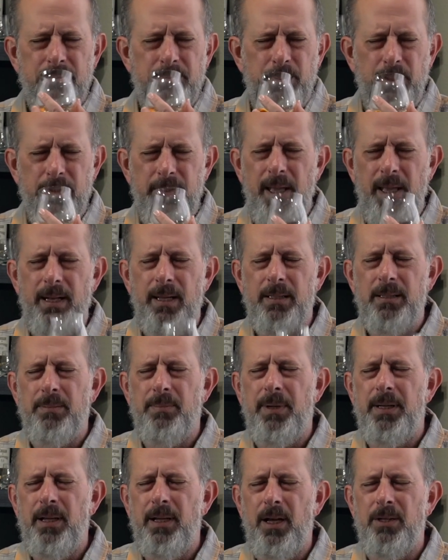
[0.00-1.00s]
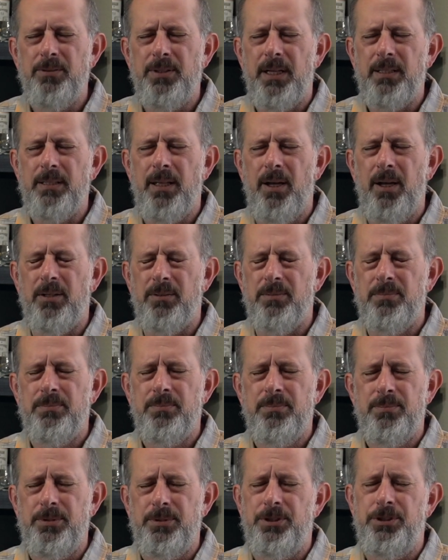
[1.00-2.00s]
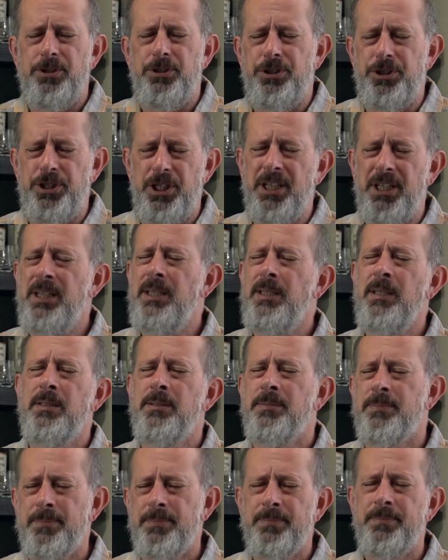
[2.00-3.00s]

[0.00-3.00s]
put that under my nose, I'd go, gin?